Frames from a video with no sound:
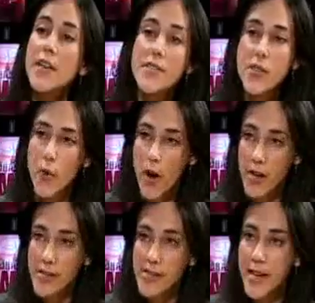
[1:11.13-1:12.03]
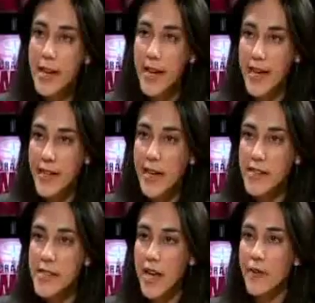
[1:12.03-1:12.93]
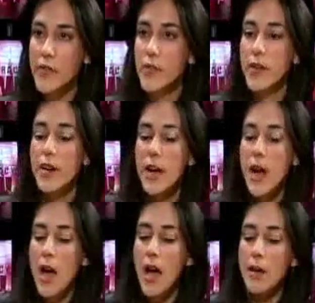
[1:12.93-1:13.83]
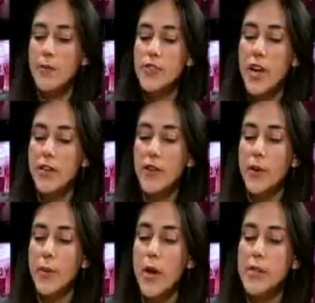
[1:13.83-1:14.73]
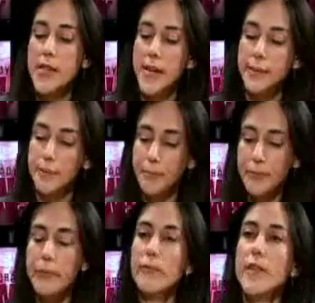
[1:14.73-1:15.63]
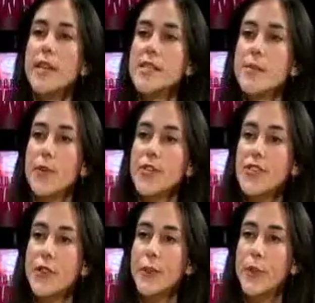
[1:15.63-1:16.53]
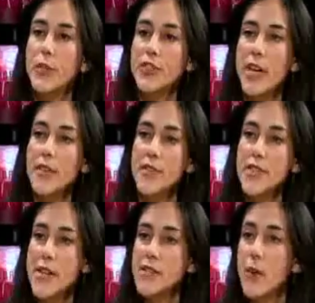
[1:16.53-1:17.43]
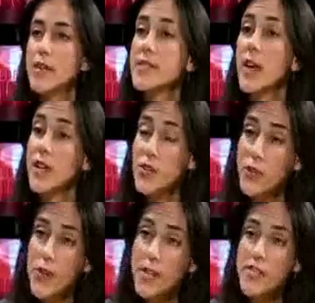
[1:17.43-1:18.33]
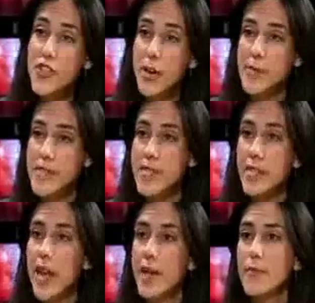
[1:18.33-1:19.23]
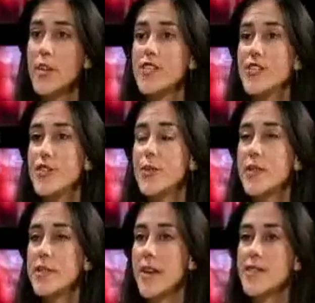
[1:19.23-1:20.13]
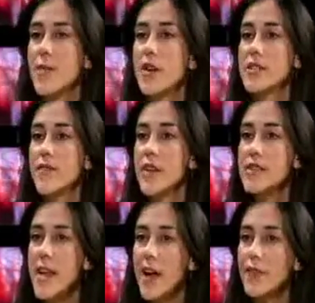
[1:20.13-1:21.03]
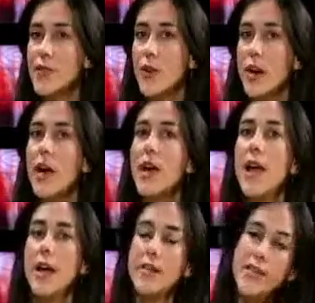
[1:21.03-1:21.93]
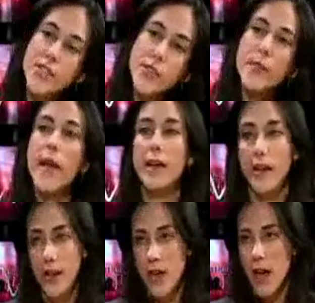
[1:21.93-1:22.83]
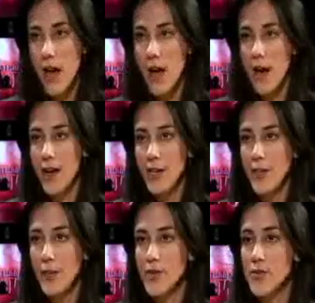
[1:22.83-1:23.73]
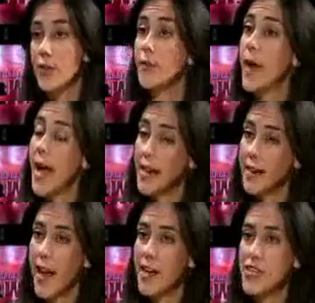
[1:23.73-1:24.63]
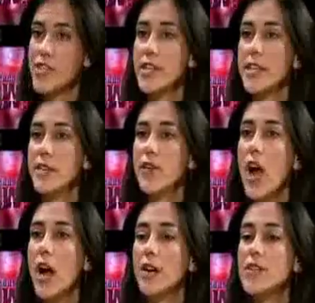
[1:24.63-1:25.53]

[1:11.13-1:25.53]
squads in El Salvador. John Negroponte is the person who pulled together the death squads in Honduras. James Steele had much to do with the death squads of El Salvador. And these two men, you know, are sort of back in action in Iraq,